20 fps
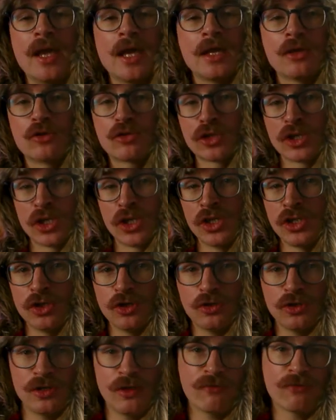in order to
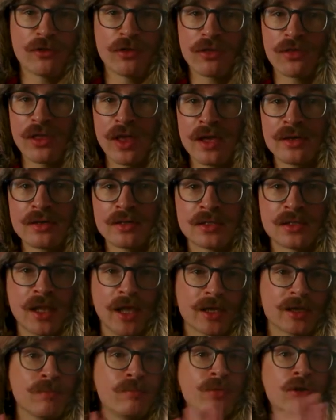do different things
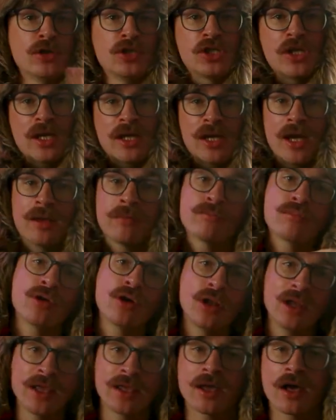like pushing and
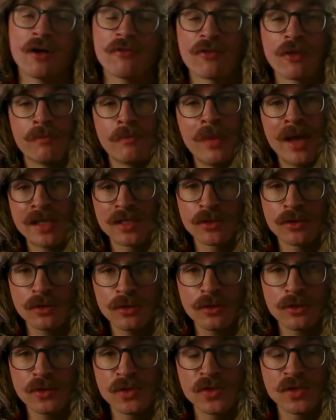pulling other
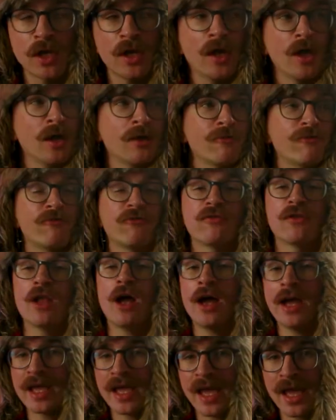metals,
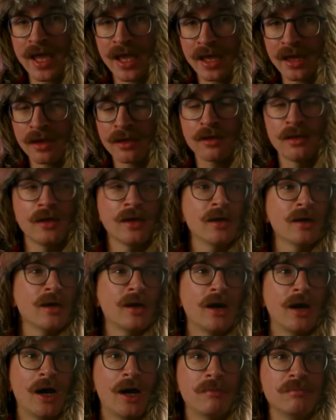flying,
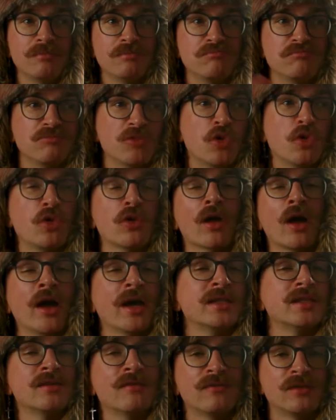all
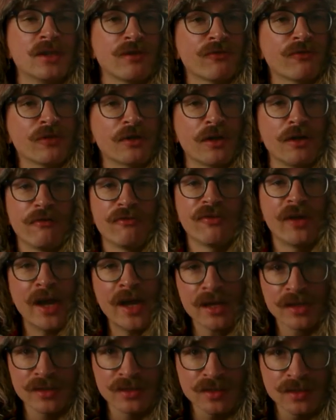kinds of different
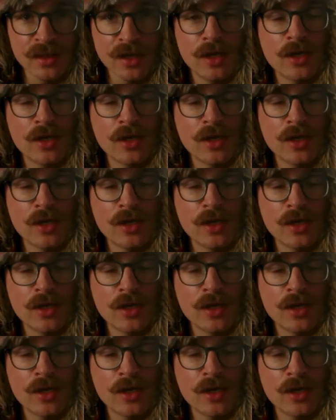effects.